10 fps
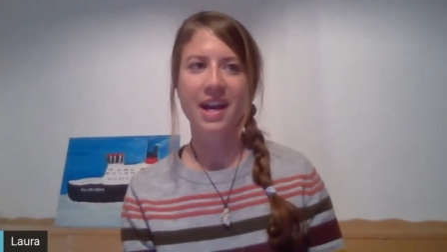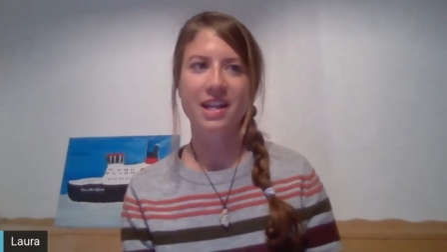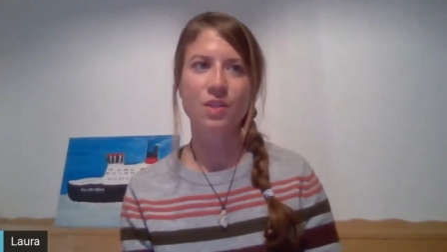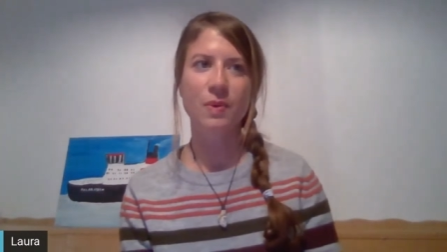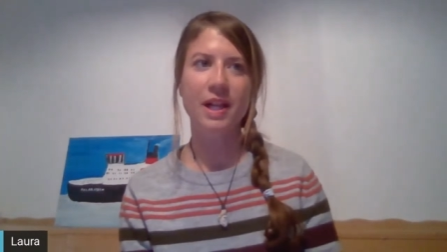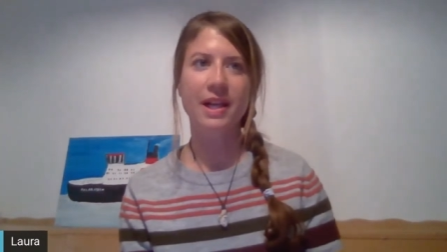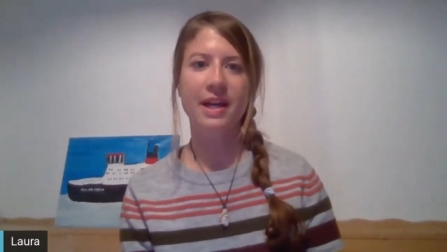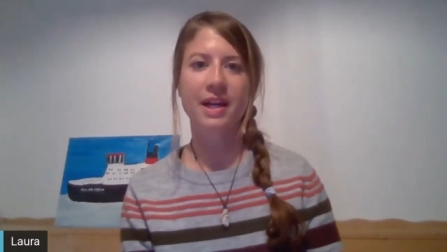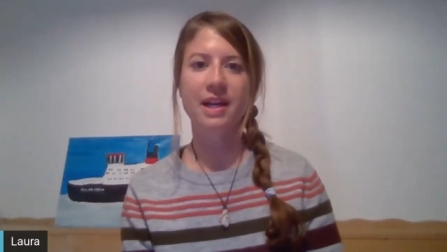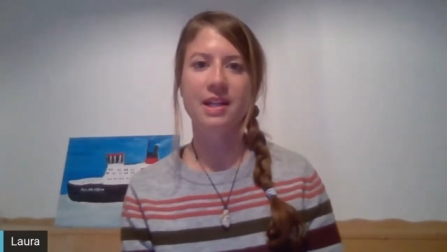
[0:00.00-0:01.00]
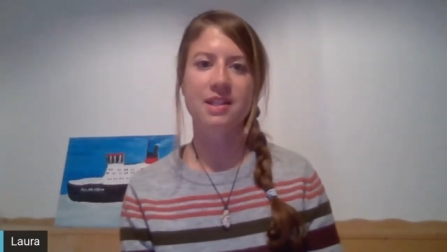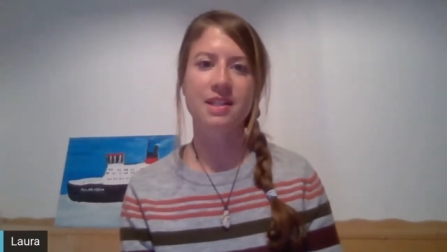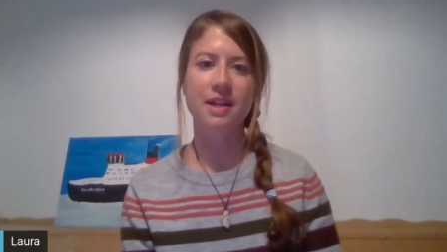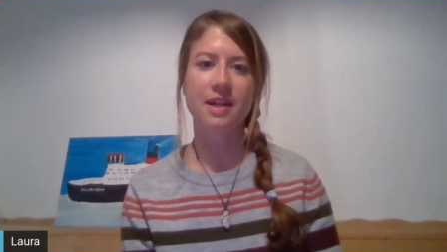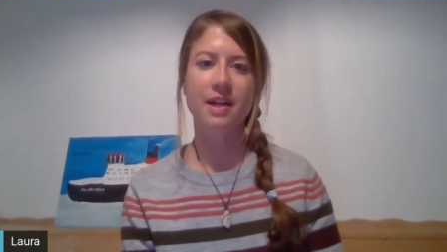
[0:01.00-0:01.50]
as well
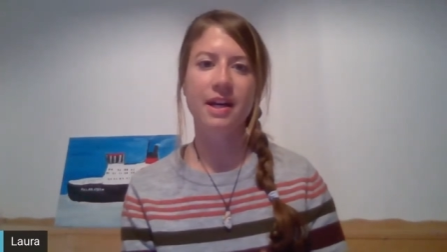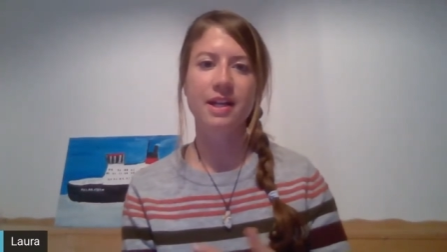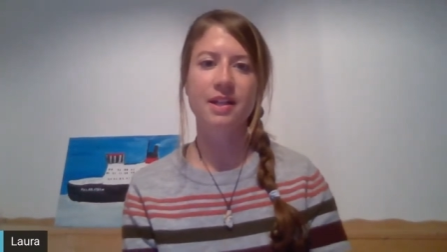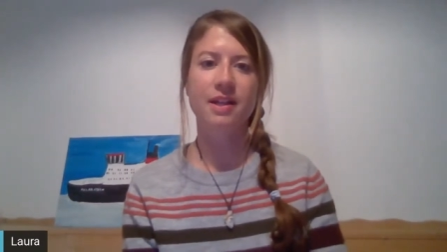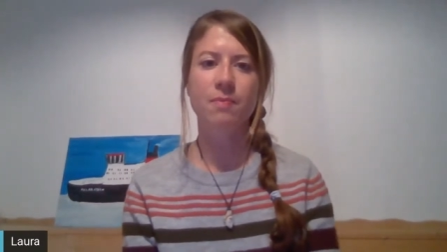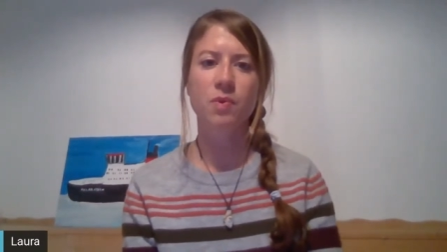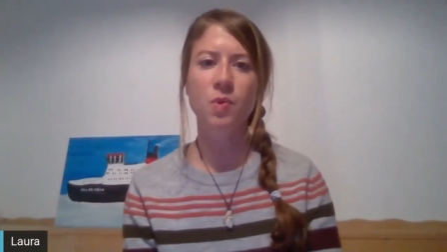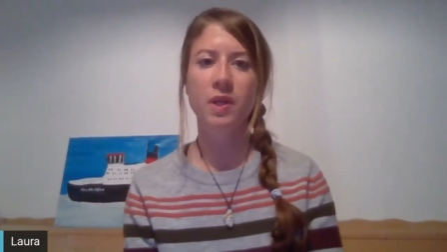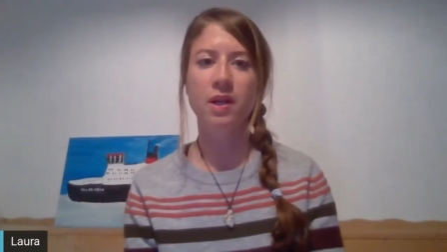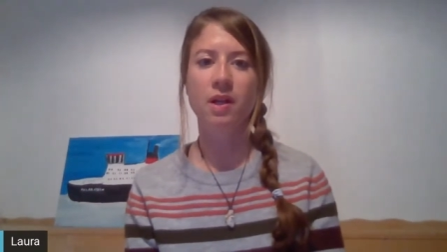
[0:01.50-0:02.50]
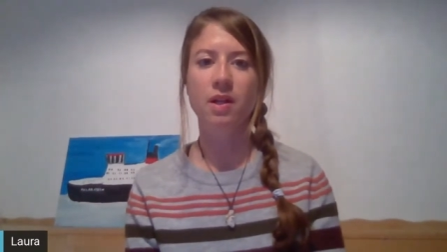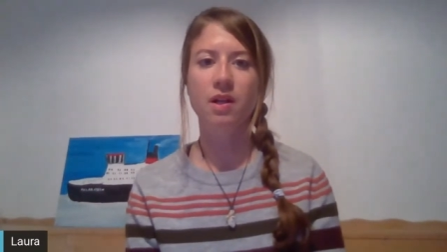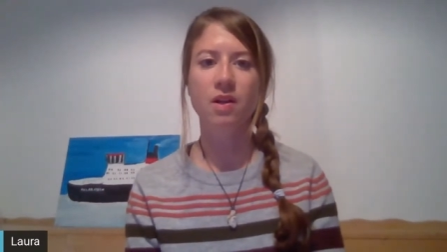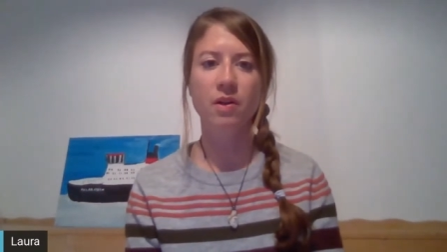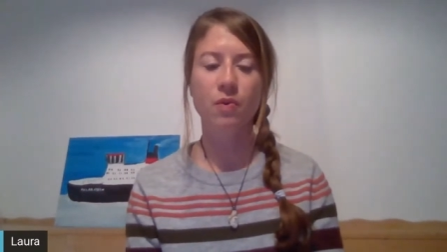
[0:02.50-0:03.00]
as uh, I am doing a
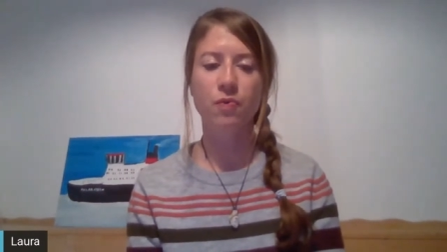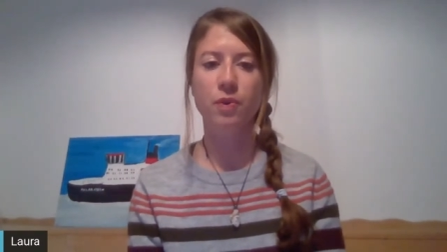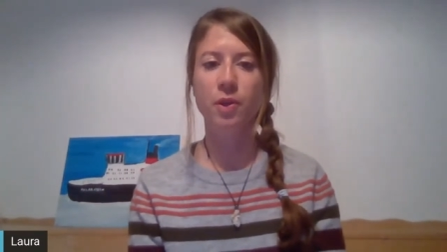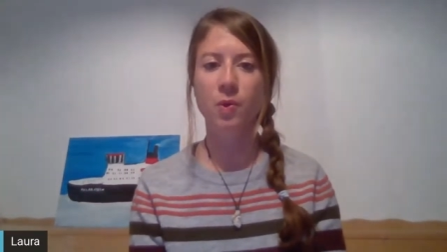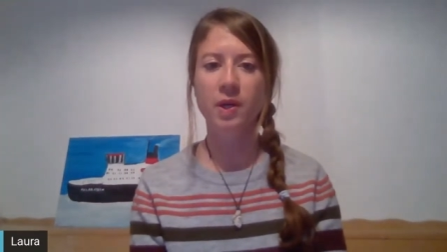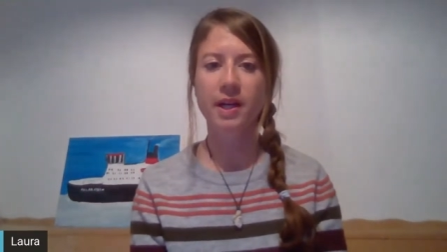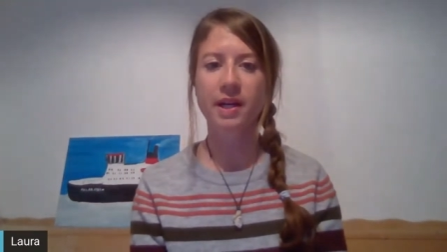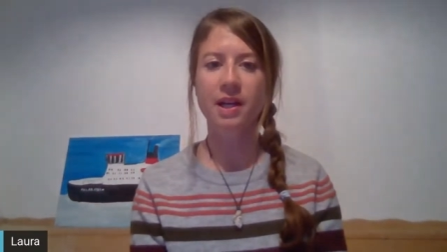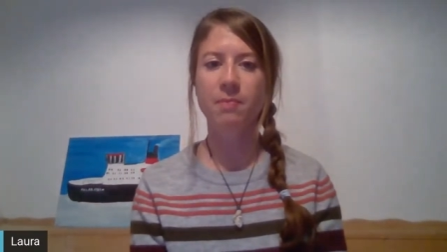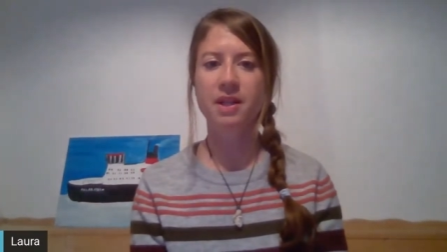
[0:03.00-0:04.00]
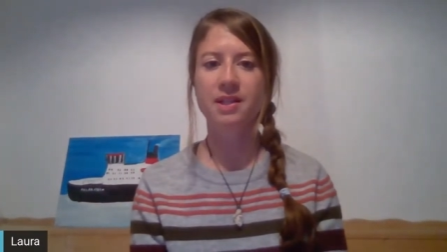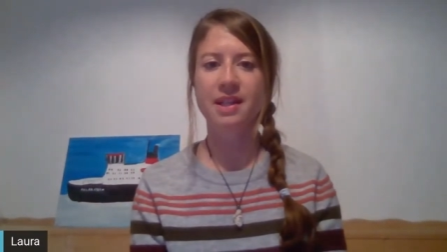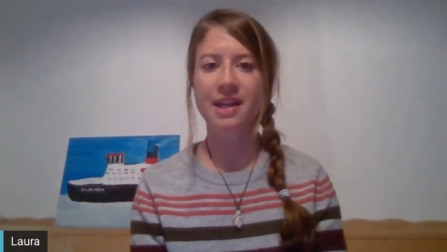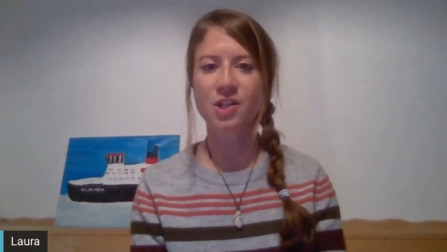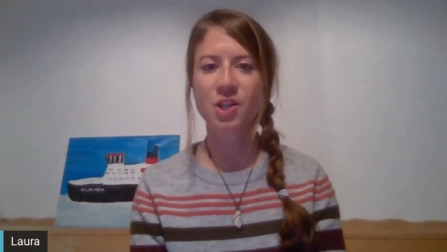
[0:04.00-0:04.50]
lot of yoga and
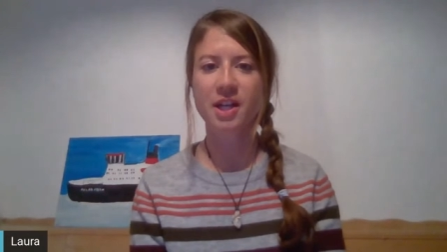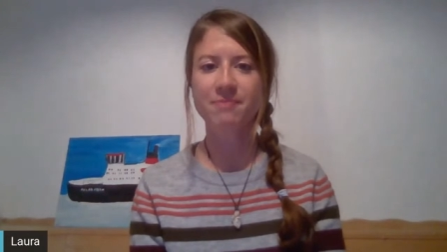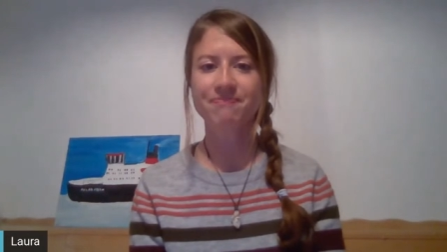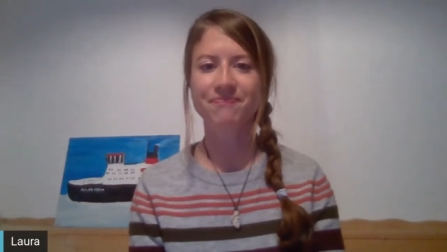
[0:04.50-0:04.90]
meditation.